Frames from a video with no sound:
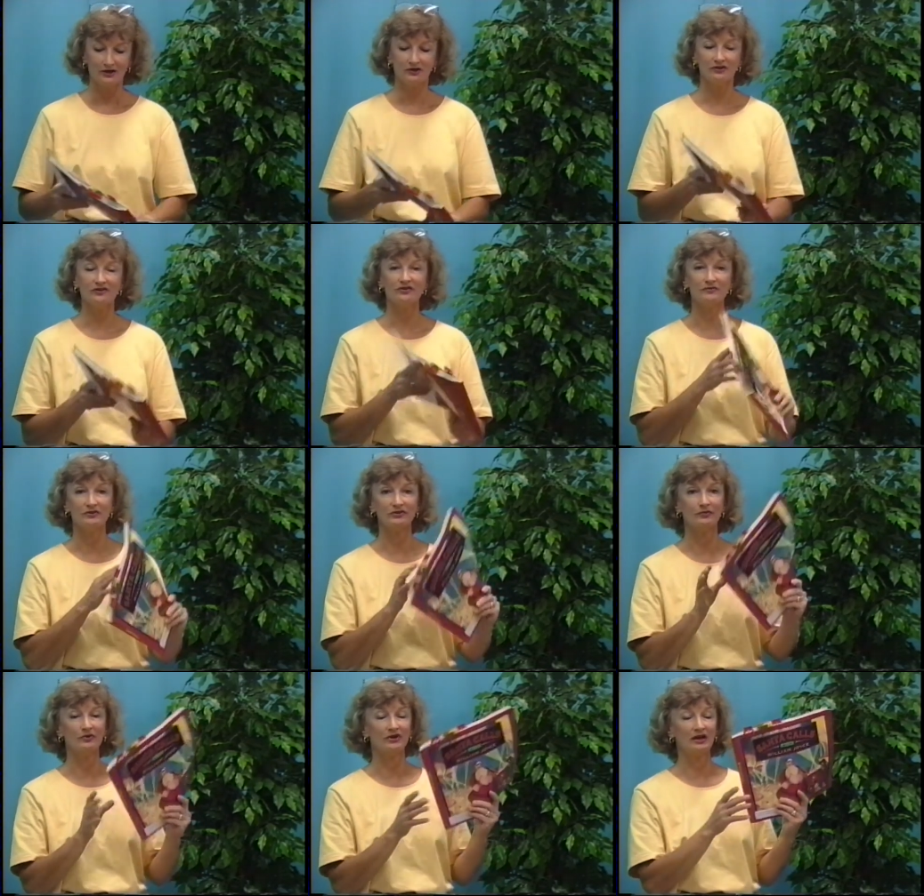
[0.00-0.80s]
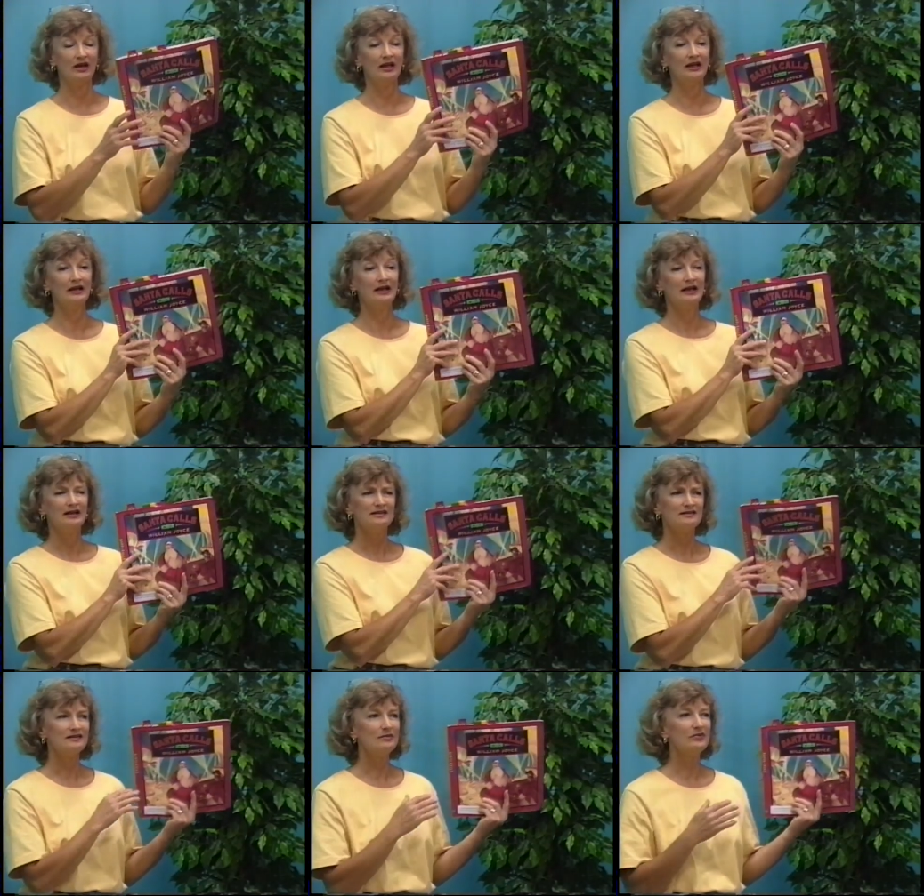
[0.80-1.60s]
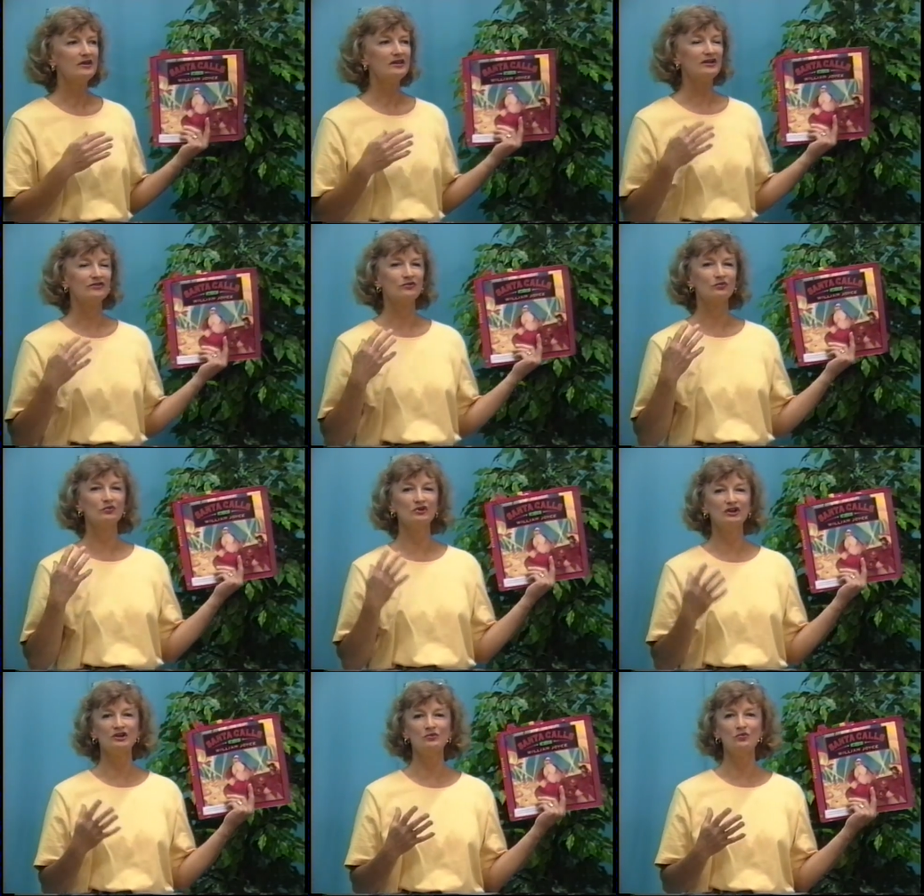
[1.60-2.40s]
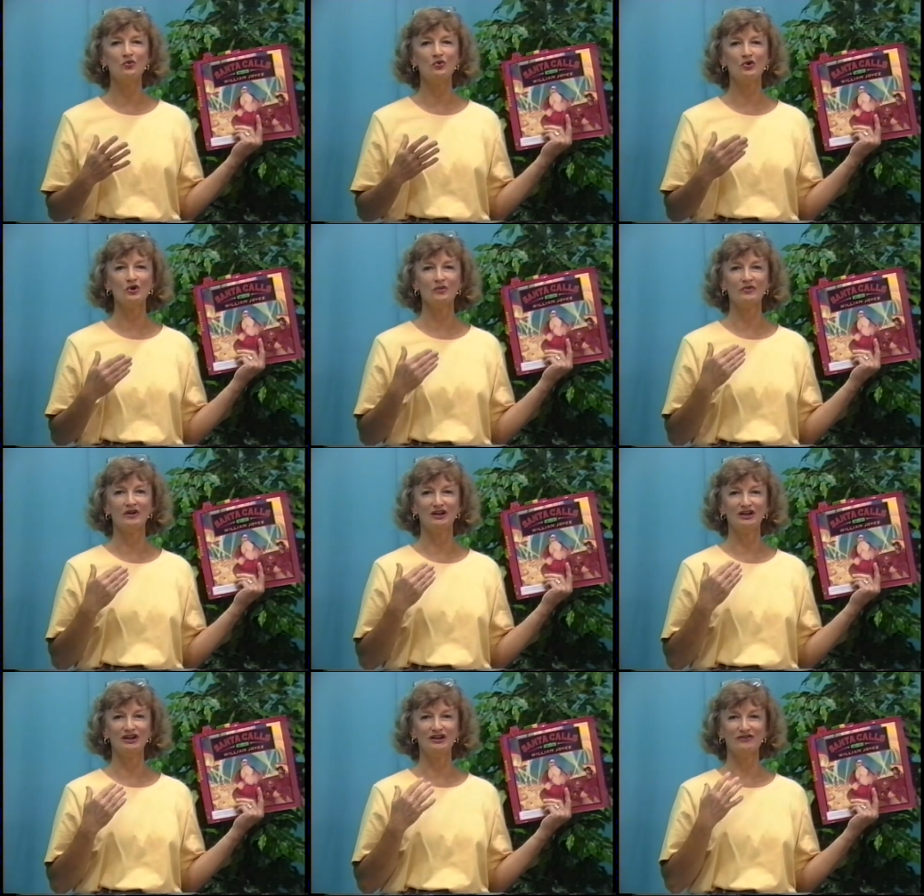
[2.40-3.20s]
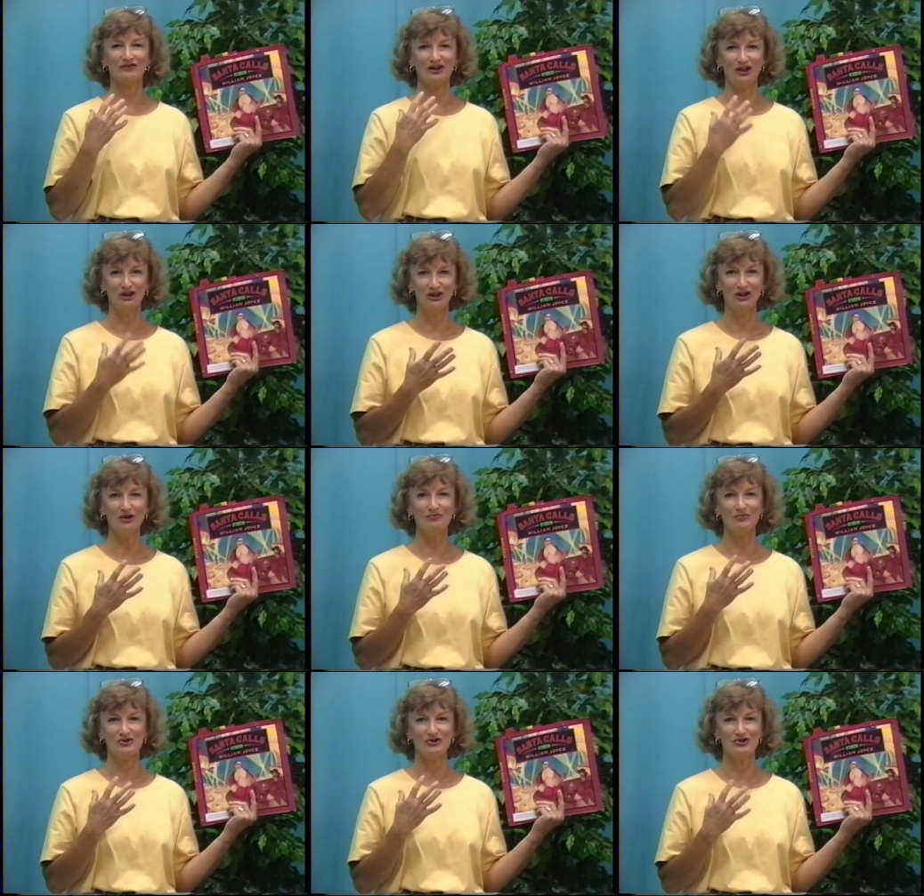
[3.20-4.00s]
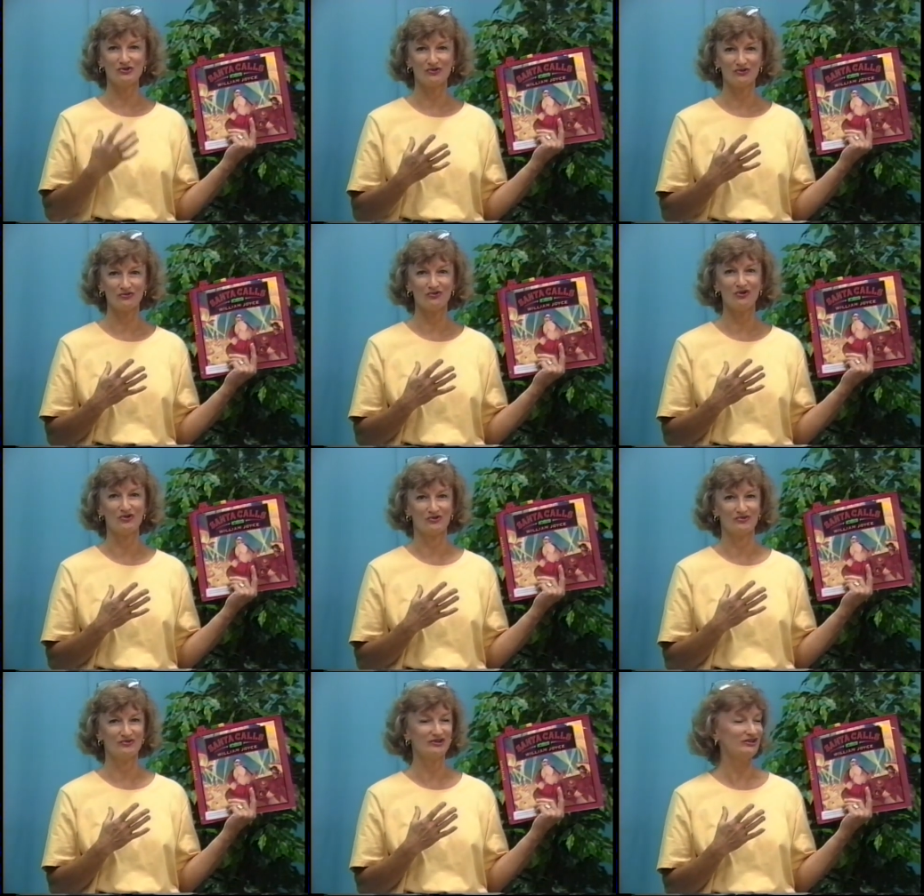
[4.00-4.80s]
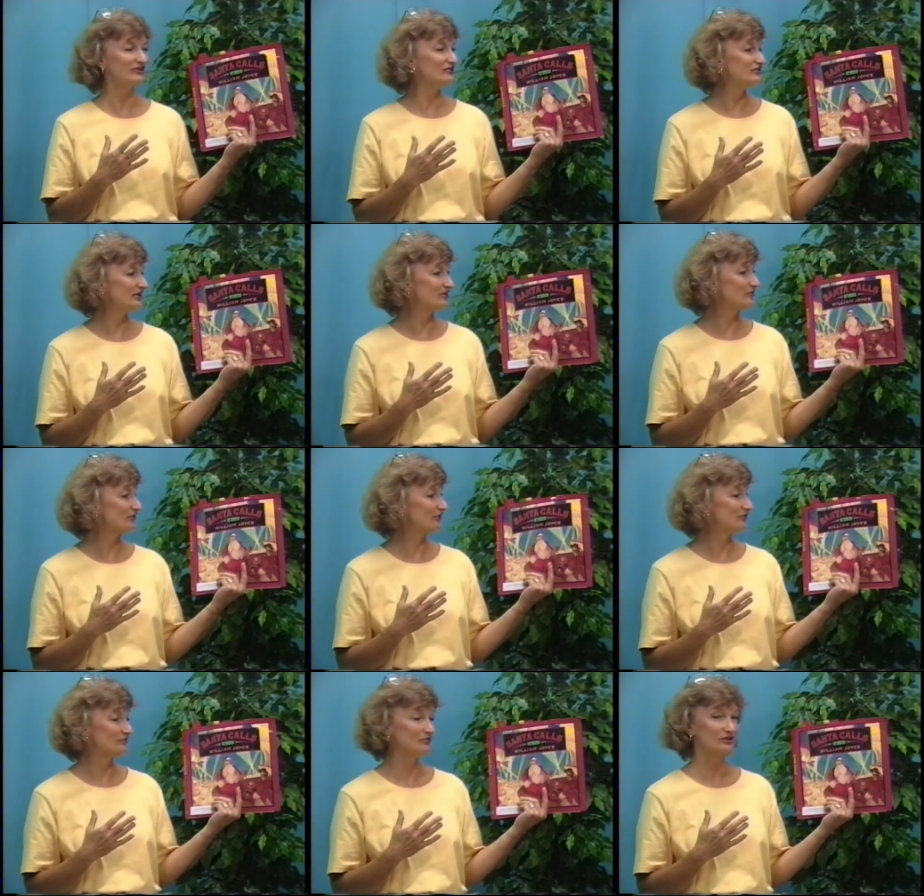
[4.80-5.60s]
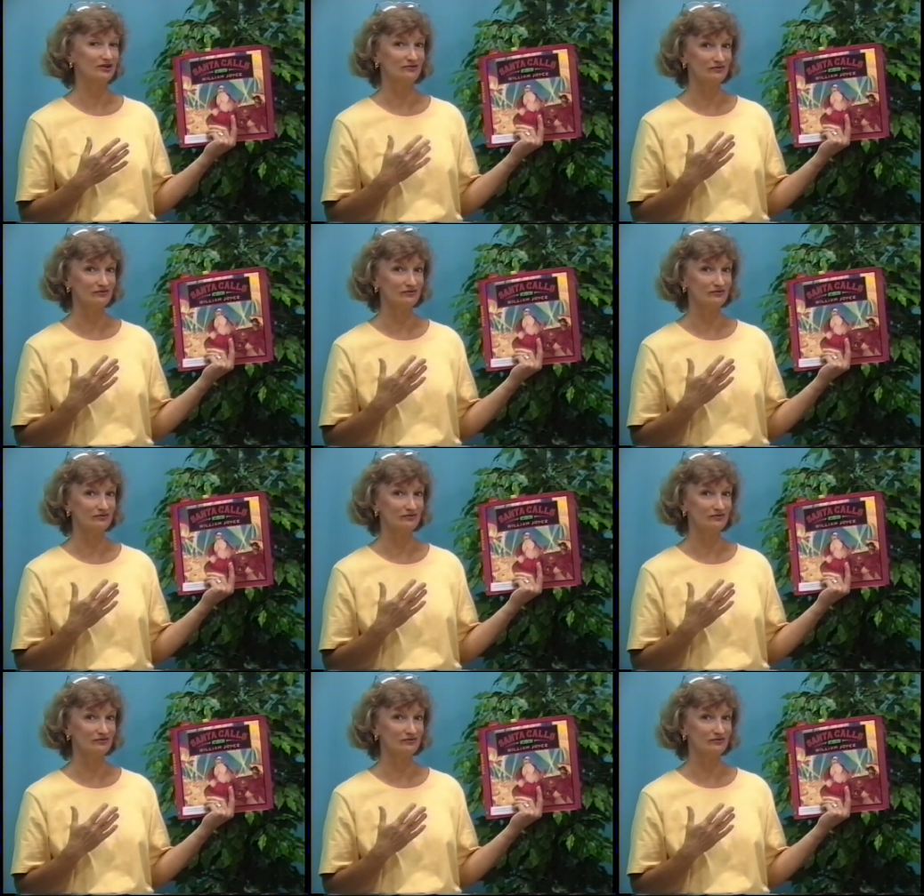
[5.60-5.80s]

Christmas book and something that's really warm that leaves a lump in your throat when you're done with the book.